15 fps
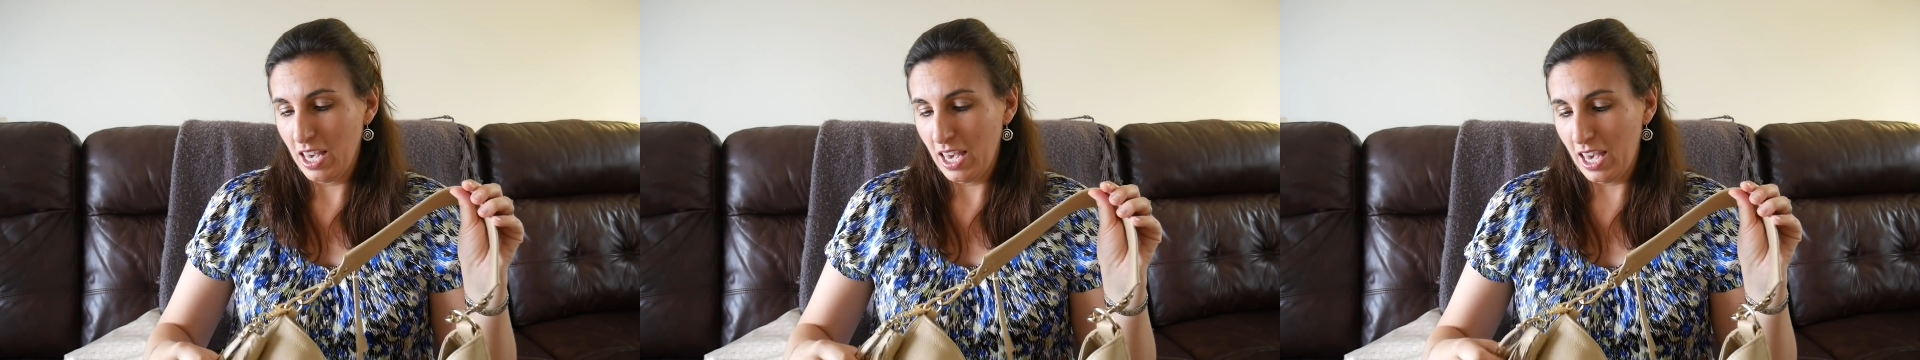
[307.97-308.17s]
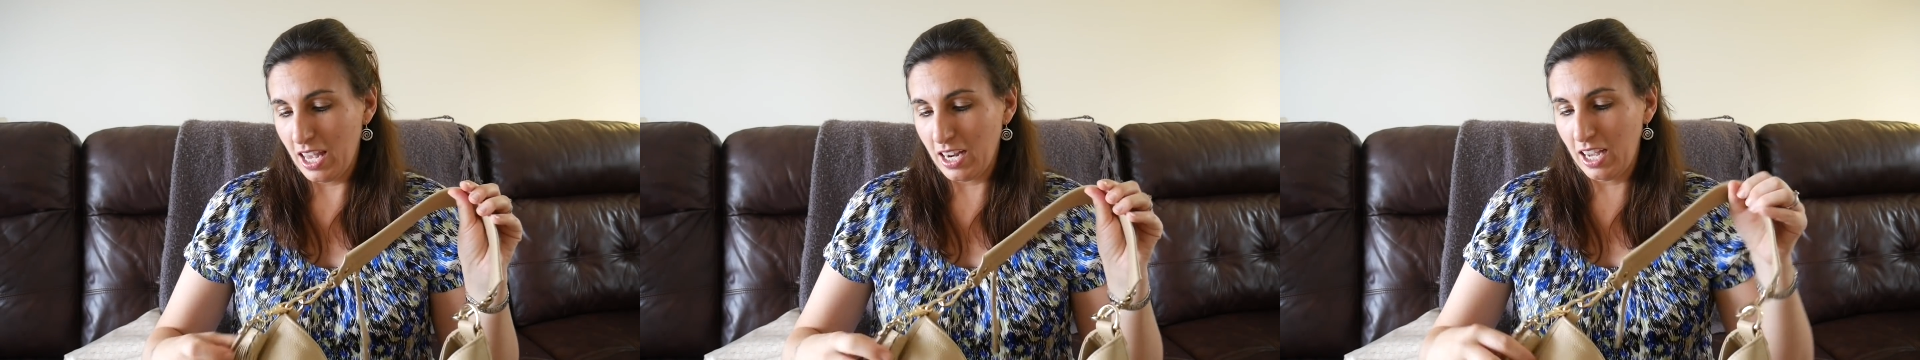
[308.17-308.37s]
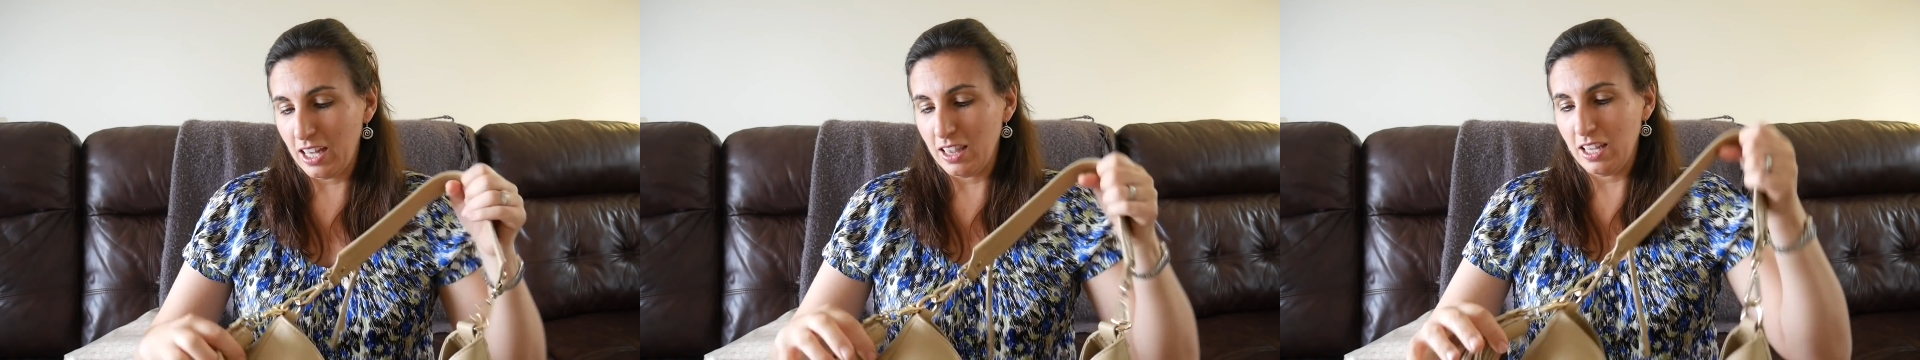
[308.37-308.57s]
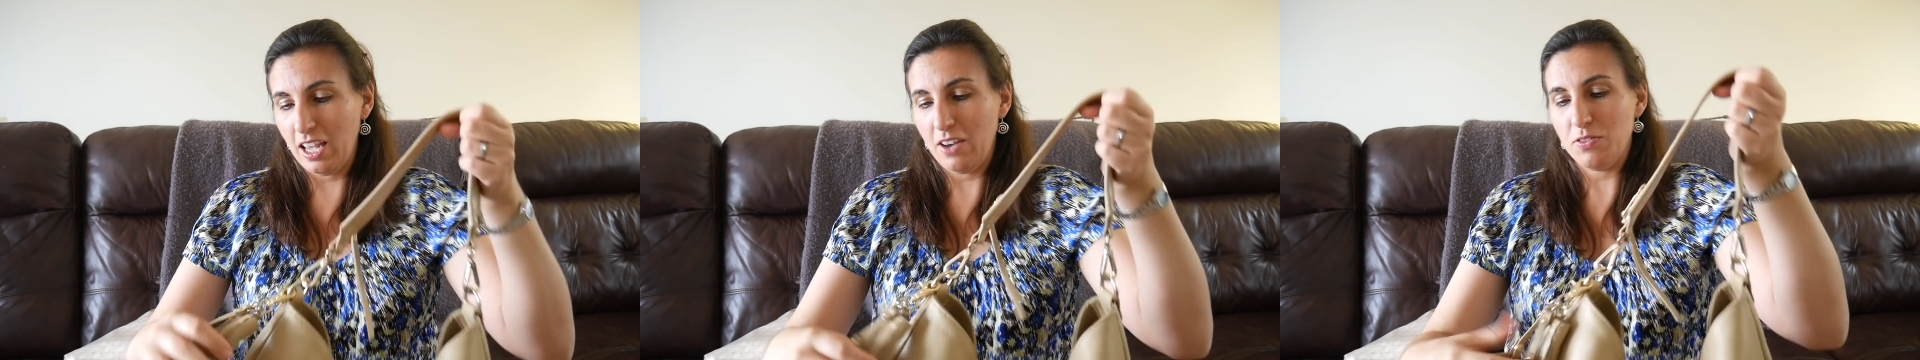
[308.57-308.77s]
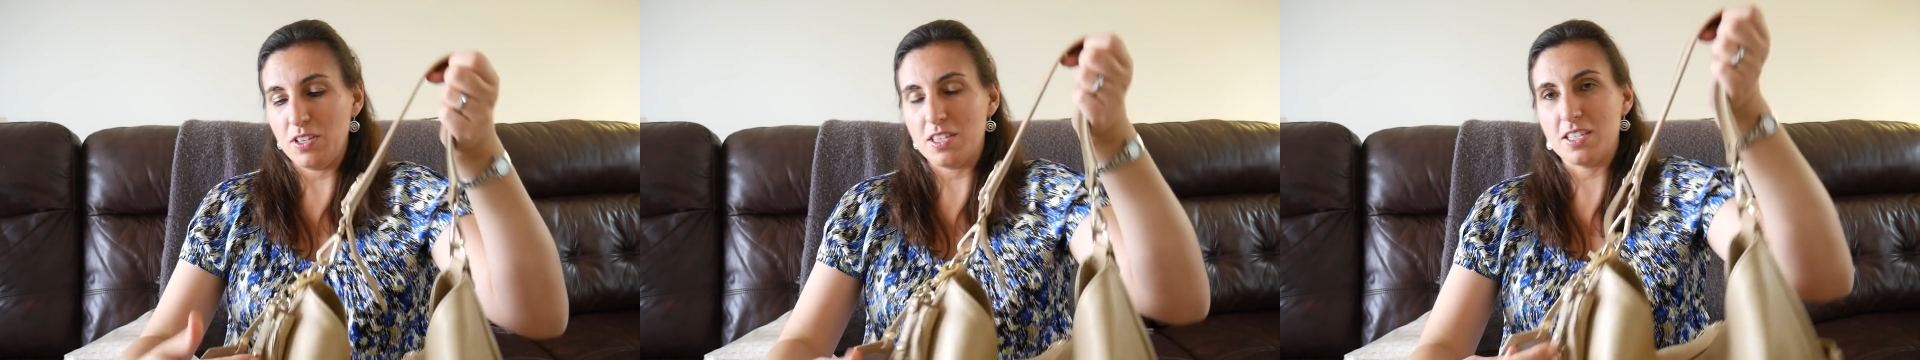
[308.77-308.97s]
And I
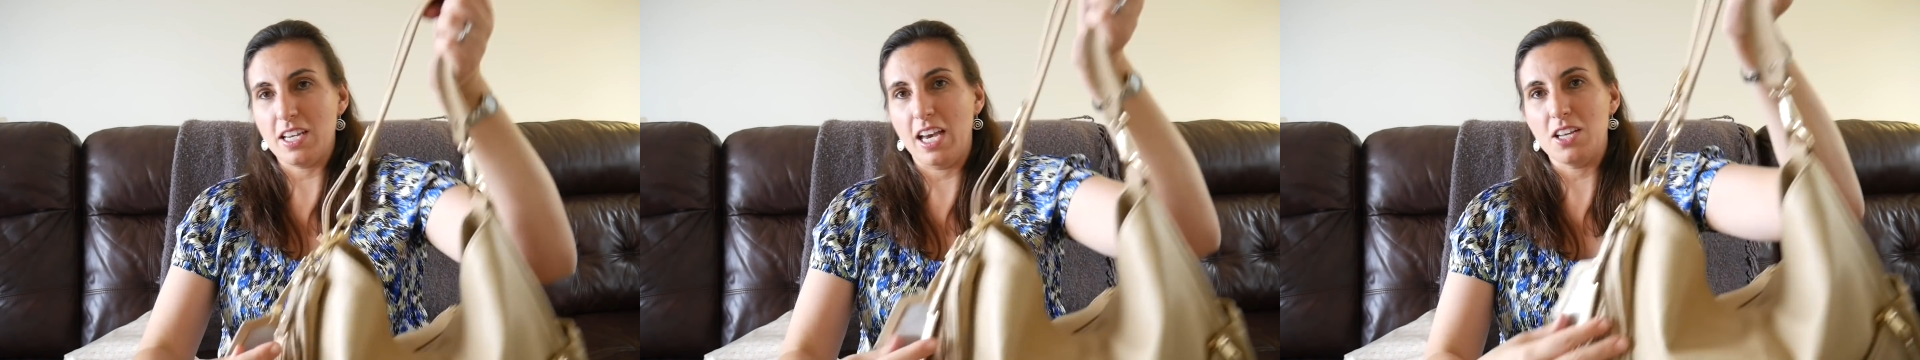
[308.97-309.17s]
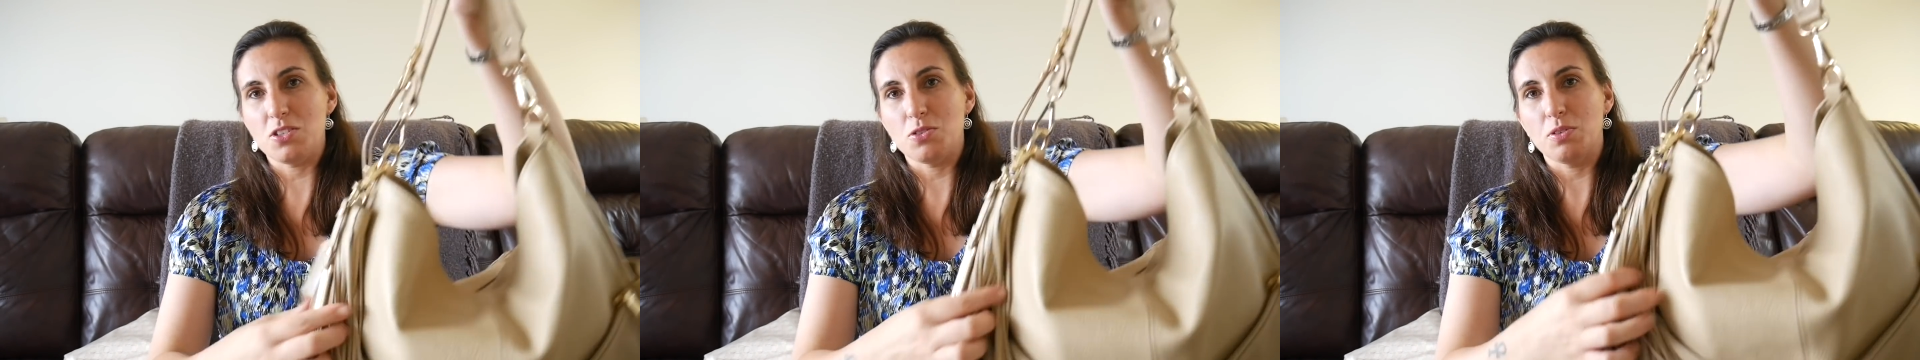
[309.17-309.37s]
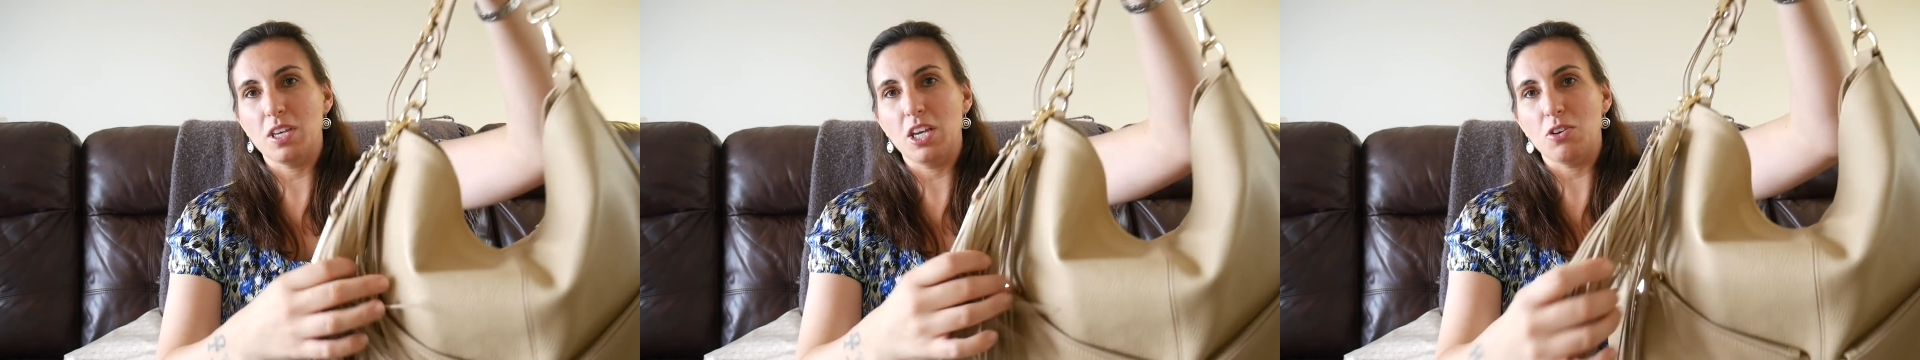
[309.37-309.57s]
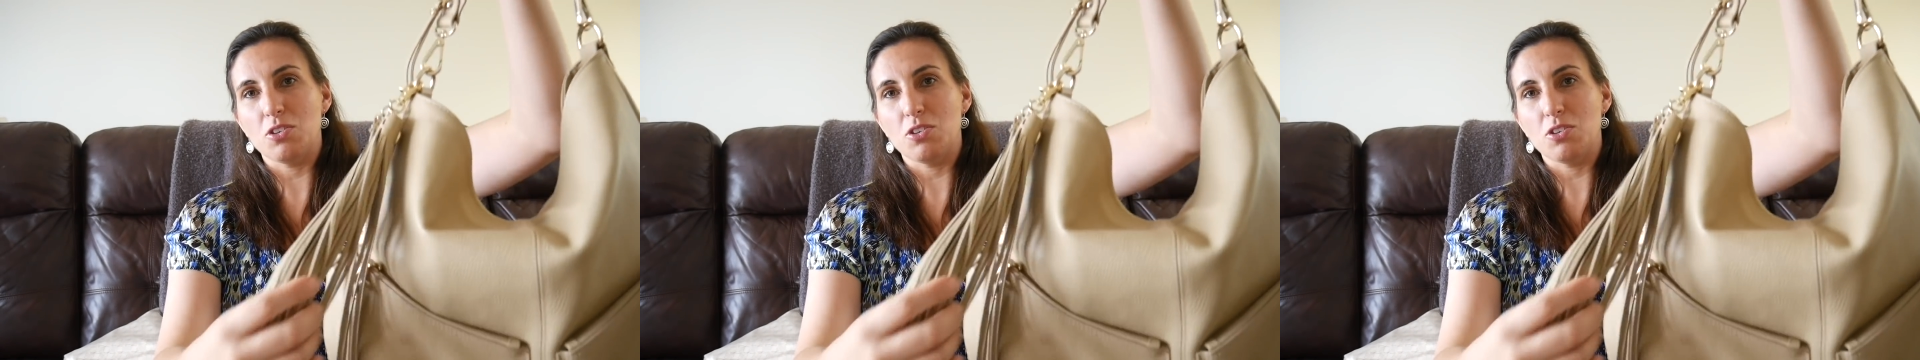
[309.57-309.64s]
love this tassel here.